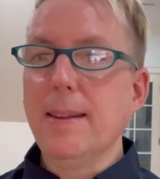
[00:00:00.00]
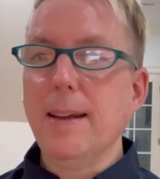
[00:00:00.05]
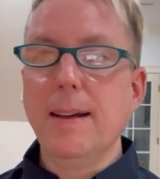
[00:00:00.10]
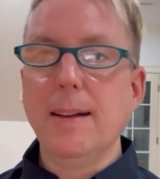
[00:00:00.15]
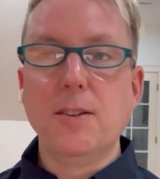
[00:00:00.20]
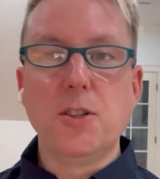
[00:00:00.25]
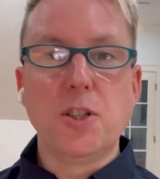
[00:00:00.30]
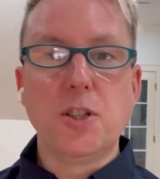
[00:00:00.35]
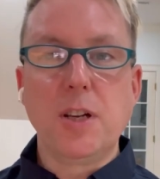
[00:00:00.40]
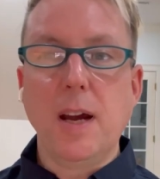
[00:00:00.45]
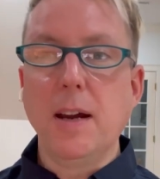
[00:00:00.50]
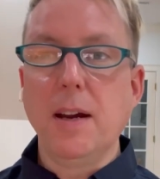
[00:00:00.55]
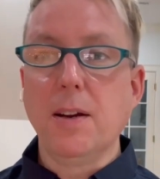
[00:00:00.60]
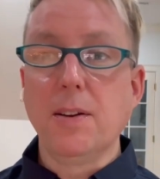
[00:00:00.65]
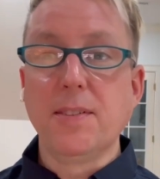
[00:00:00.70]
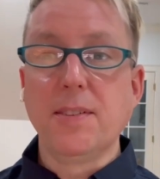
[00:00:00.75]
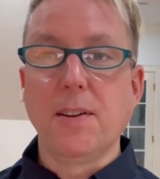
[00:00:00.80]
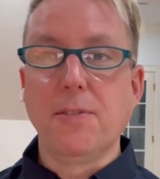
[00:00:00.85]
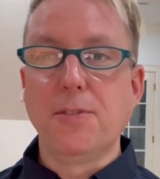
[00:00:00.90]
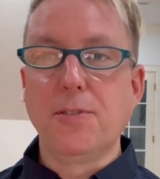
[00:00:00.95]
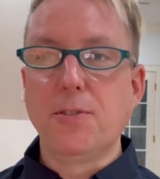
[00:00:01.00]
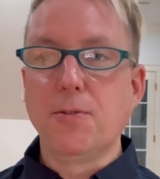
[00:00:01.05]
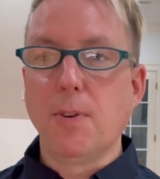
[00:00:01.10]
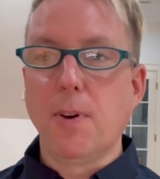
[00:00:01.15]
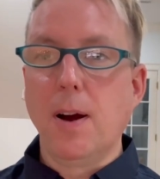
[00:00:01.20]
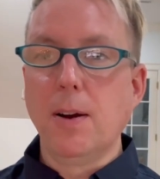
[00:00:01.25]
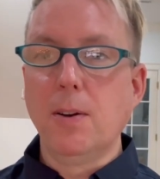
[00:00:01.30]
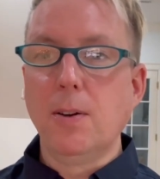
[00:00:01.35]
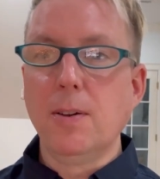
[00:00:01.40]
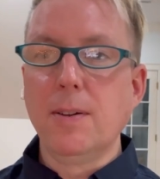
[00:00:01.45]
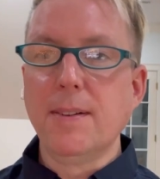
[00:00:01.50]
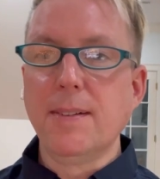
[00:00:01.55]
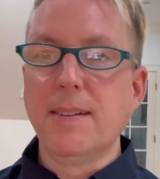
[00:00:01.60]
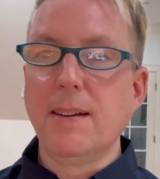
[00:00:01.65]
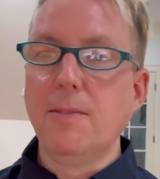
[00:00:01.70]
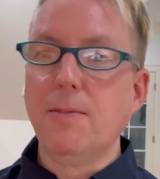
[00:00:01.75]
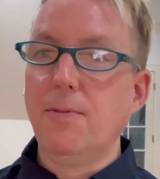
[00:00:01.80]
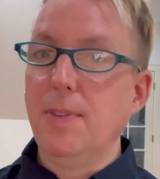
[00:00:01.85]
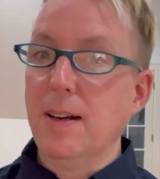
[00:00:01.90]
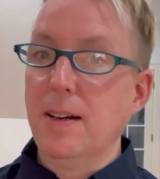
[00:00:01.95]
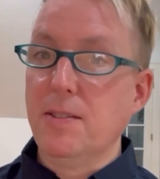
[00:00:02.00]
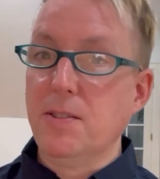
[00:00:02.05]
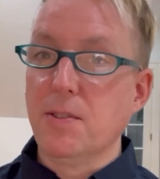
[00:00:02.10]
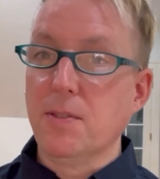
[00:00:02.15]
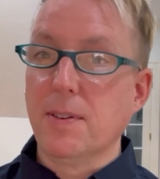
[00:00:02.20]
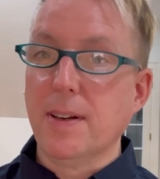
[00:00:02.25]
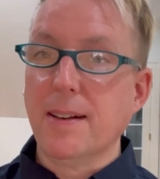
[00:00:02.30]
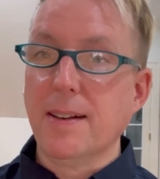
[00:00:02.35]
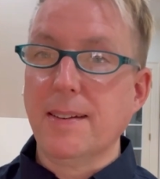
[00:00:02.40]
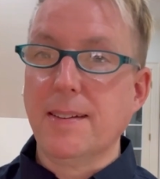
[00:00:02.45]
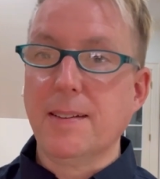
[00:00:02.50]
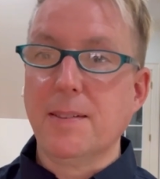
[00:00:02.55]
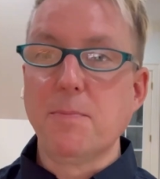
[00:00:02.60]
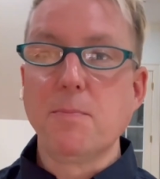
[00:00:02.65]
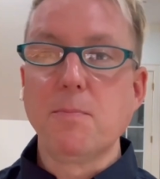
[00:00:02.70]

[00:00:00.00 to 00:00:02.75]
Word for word: its shares of struggles and victories.